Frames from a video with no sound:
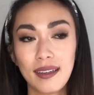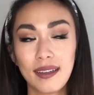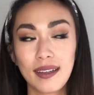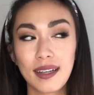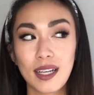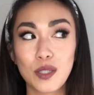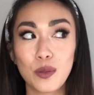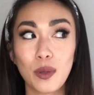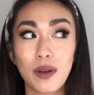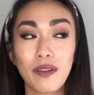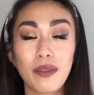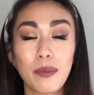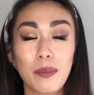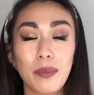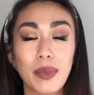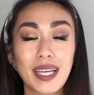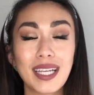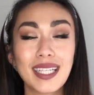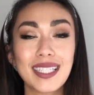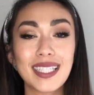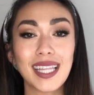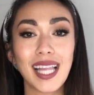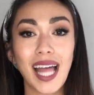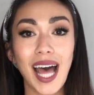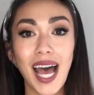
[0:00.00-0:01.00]
It's one of the
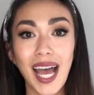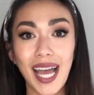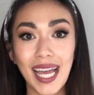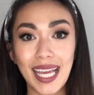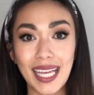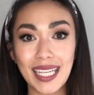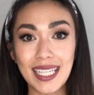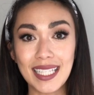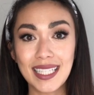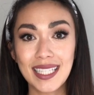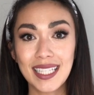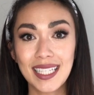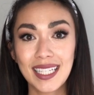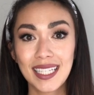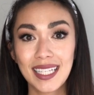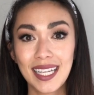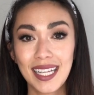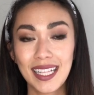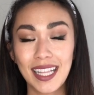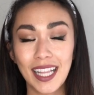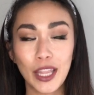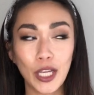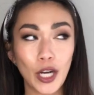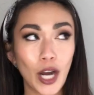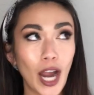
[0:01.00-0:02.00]
biggest lies
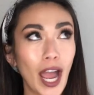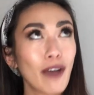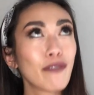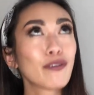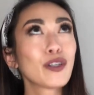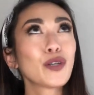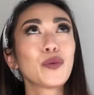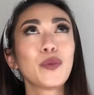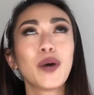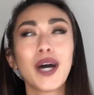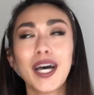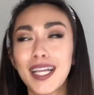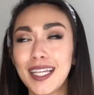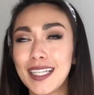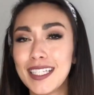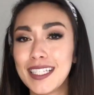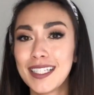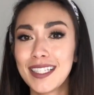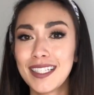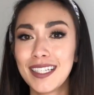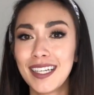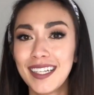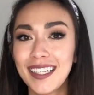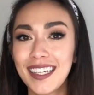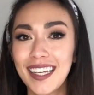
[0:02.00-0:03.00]
that there ever
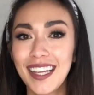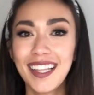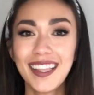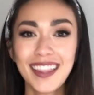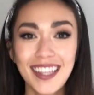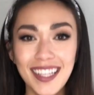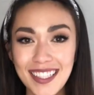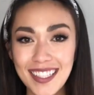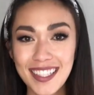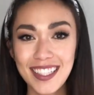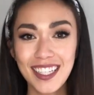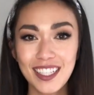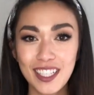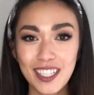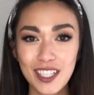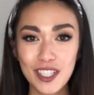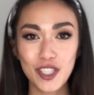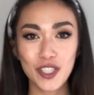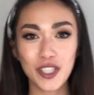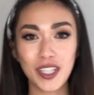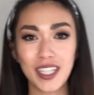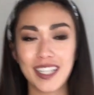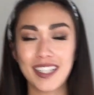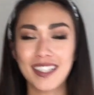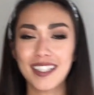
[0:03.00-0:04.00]
was in this
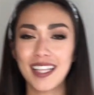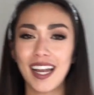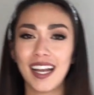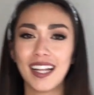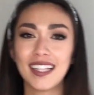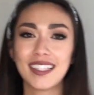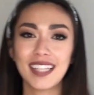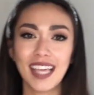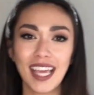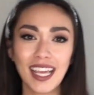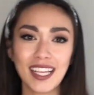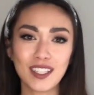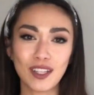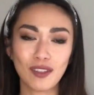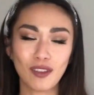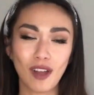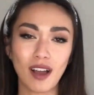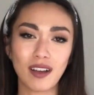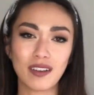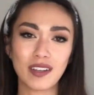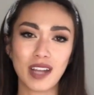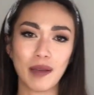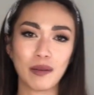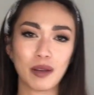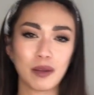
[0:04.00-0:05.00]
industry is that it takes a long
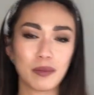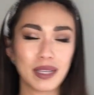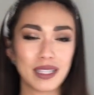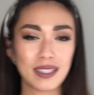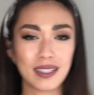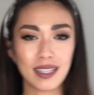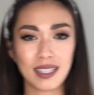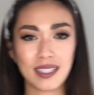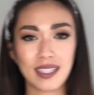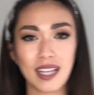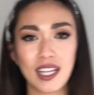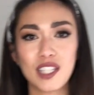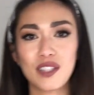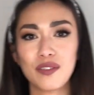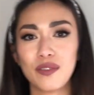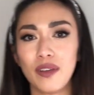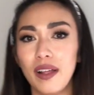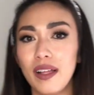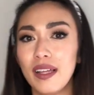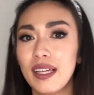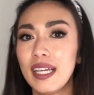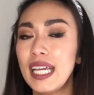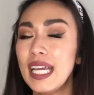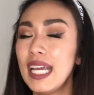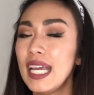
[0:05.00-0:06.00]
time to be
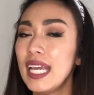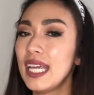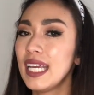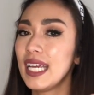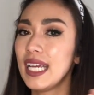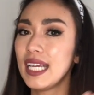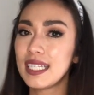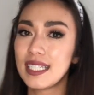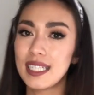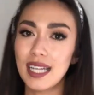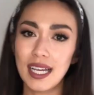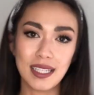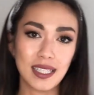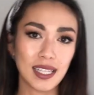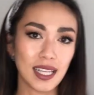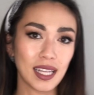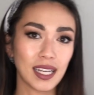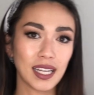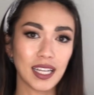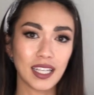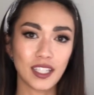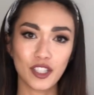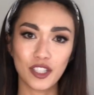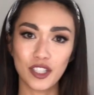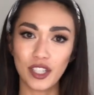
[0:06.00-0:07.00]
successful. It doesn't.
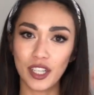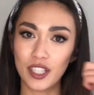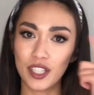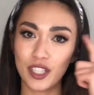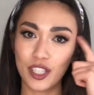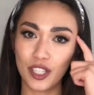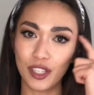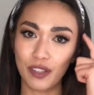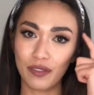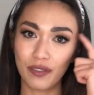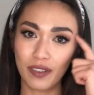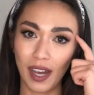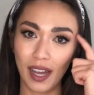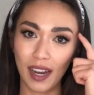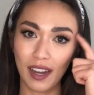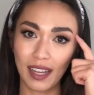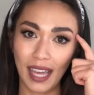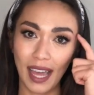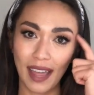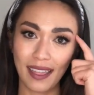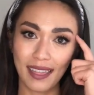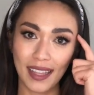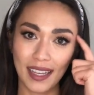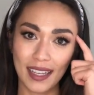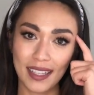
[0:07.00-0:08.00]
It's just you've got to
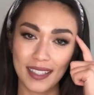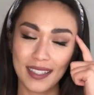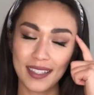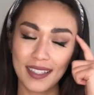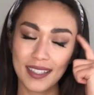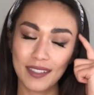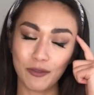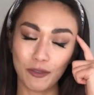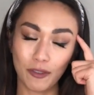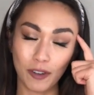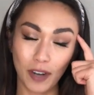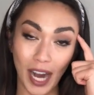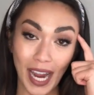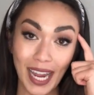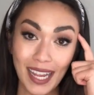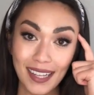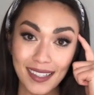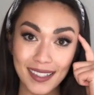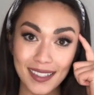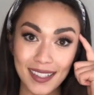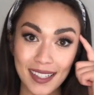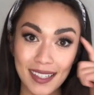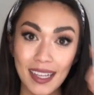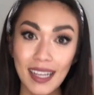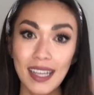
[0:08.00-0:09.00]
get this right
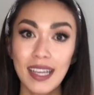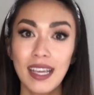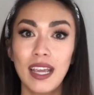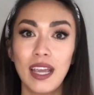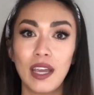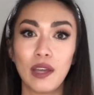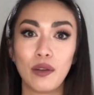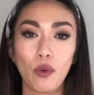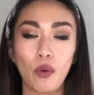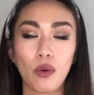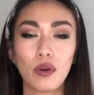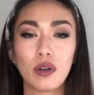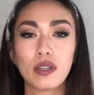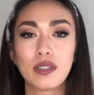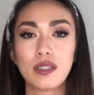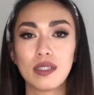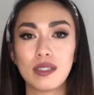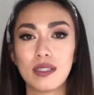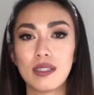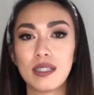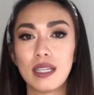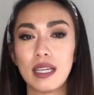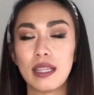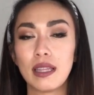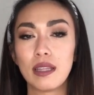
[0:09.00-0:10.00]
in order to
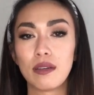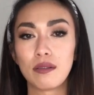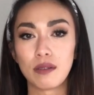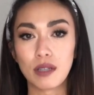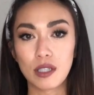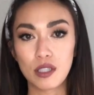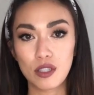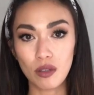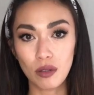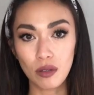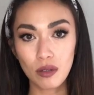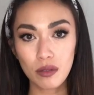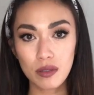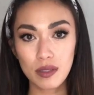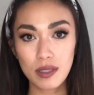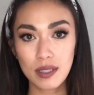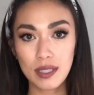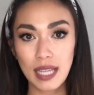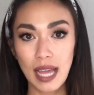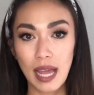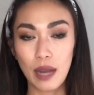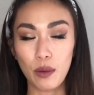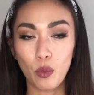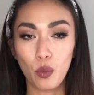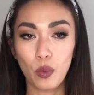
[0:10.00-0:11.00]
see the results.
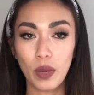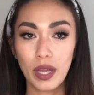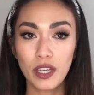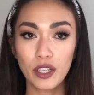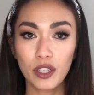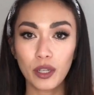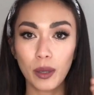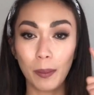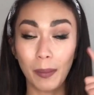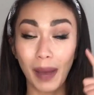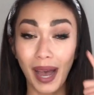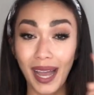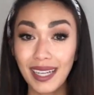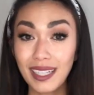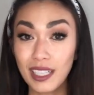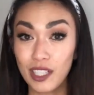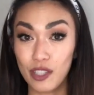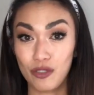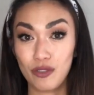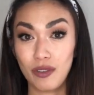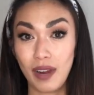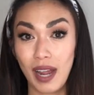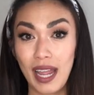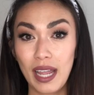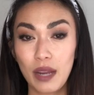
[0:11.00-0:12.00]
And when your mind is
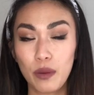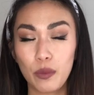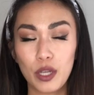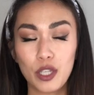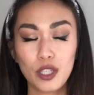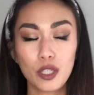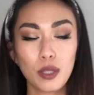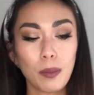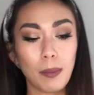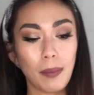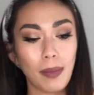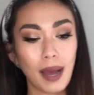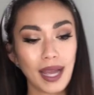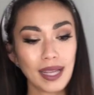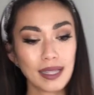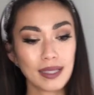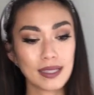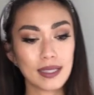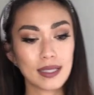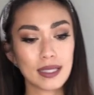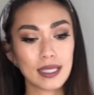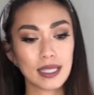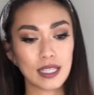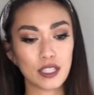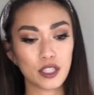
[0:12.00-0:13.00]
right, when your mind
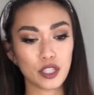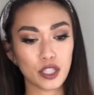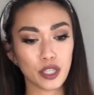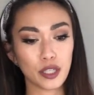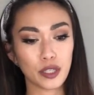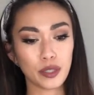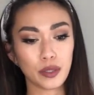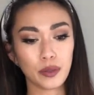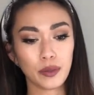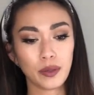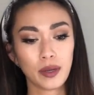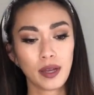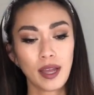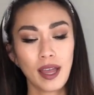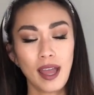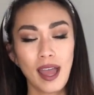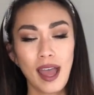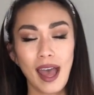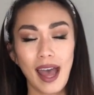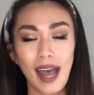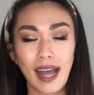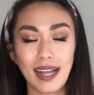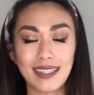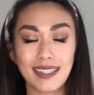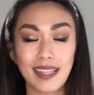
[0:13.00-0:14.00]
sees you
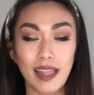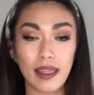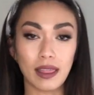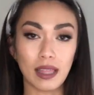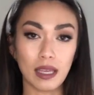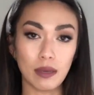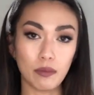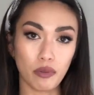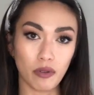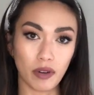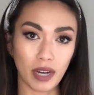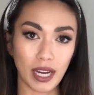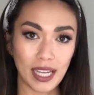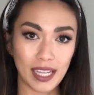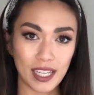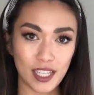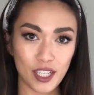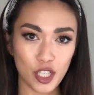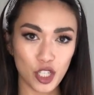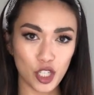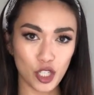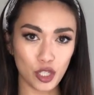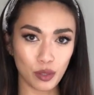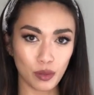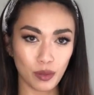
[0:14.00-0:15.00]
as the
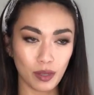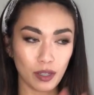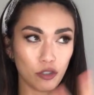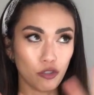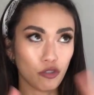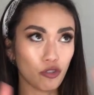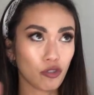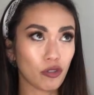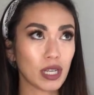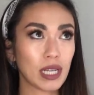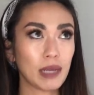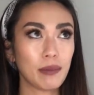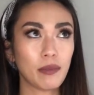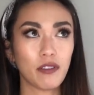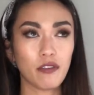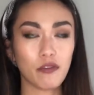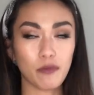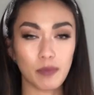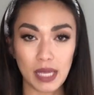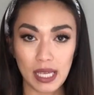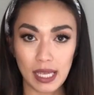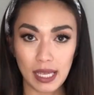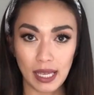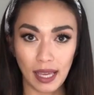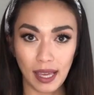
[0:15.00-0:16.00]
brand you dream of
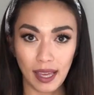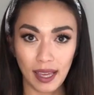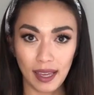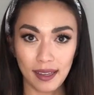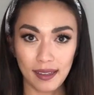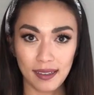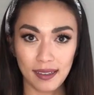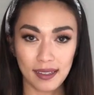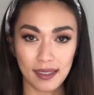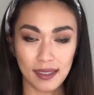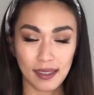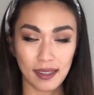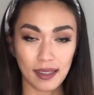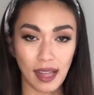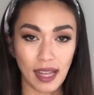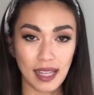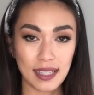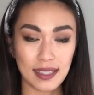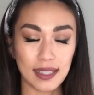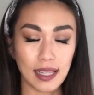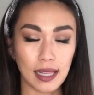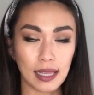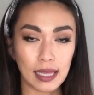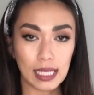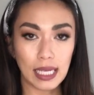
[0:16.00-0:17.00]
being, as
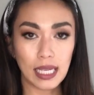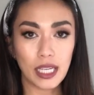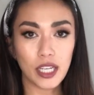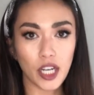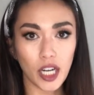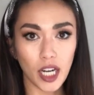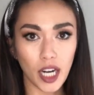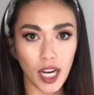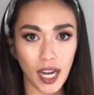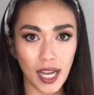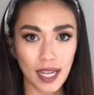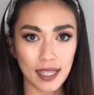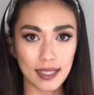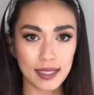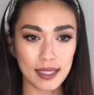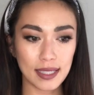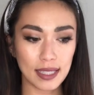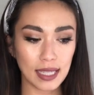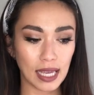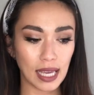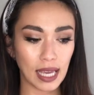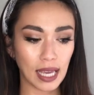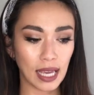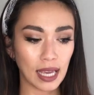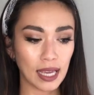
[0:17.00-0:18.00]
the leader, as
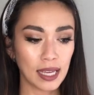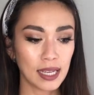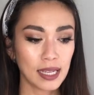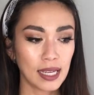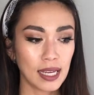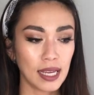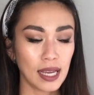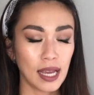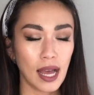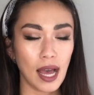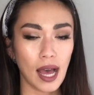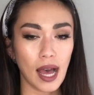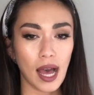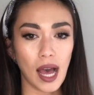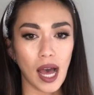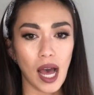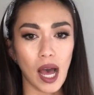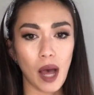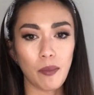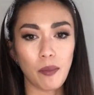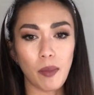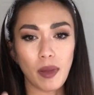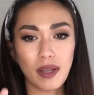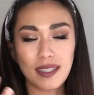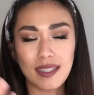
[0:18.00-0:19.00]
the
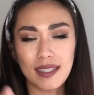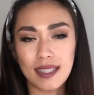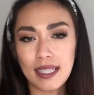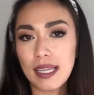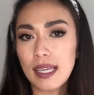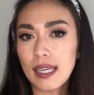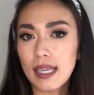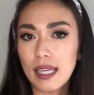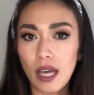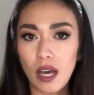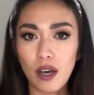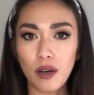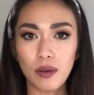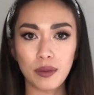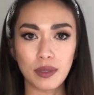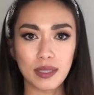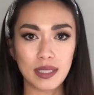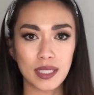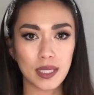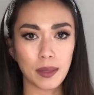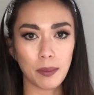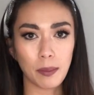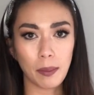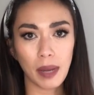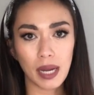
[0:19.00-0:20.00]
CEO, as
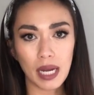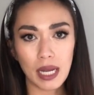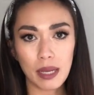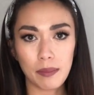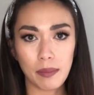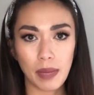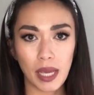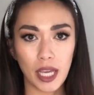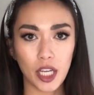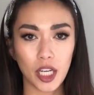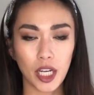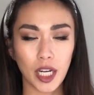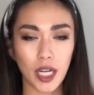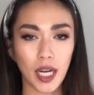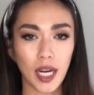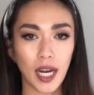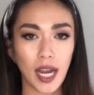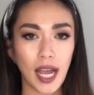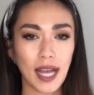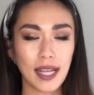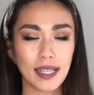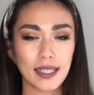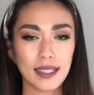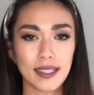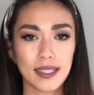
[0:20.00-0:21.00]
the money maker,
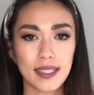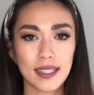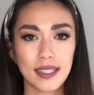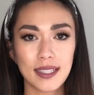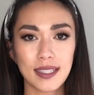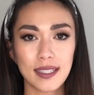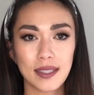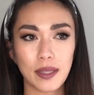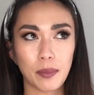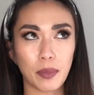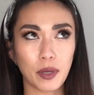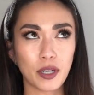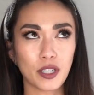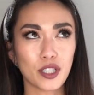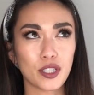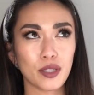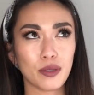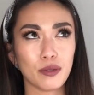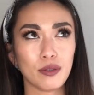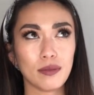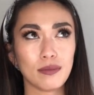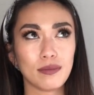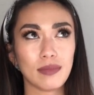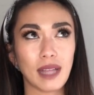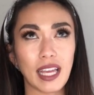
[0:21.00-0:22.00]
as the person
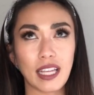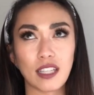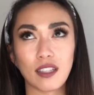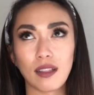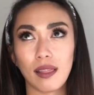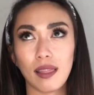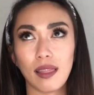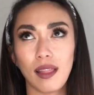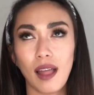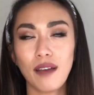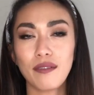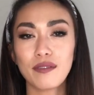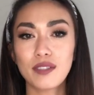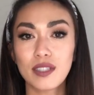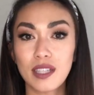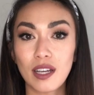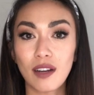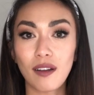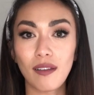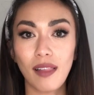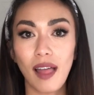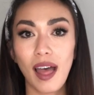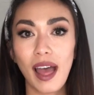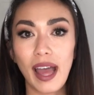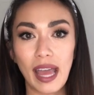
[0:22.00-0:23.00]
who like loves their
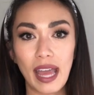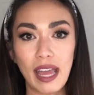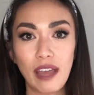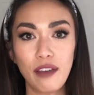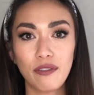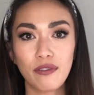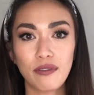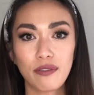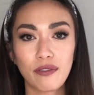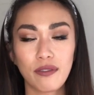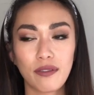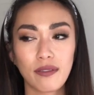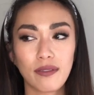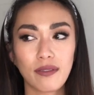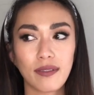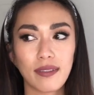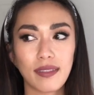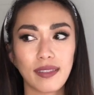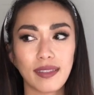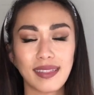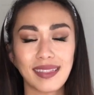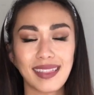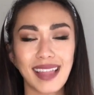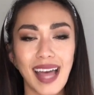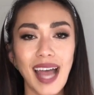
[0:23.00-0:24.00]
life,
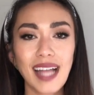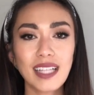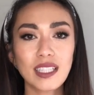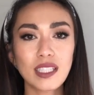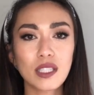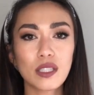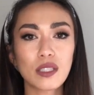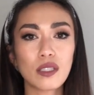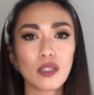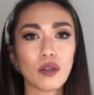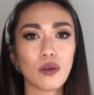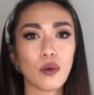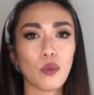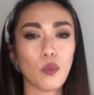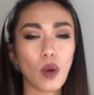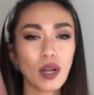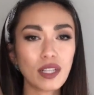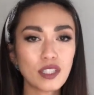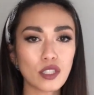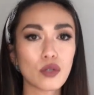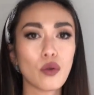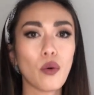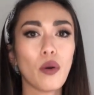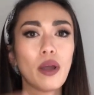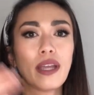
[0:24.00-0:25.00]
that's
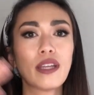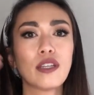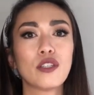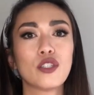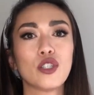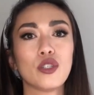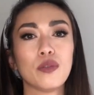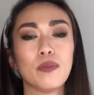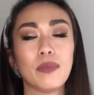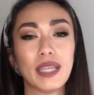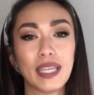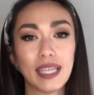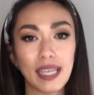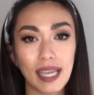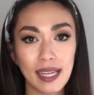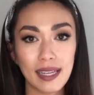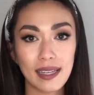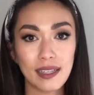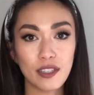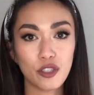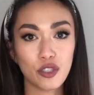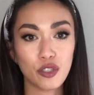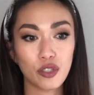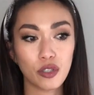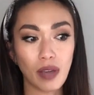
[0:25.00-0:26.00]
what's going to begin
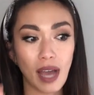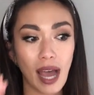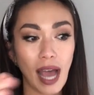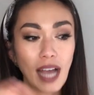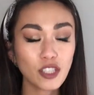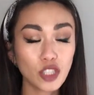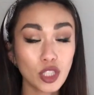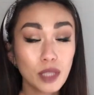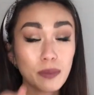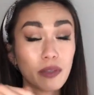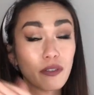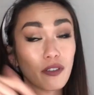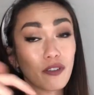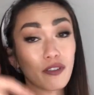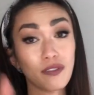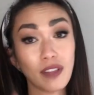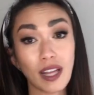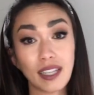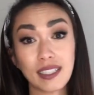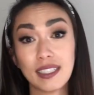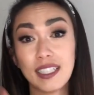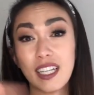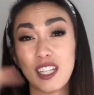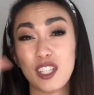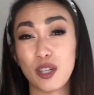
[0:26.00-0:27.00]
to actually be
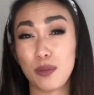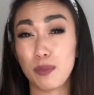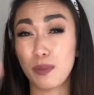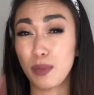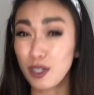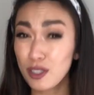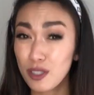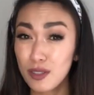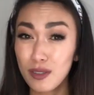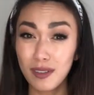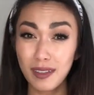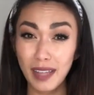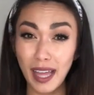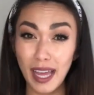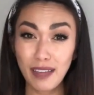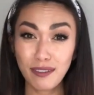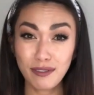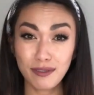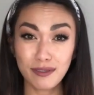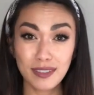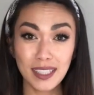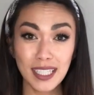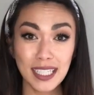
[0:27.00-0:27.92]
reflected in your personal life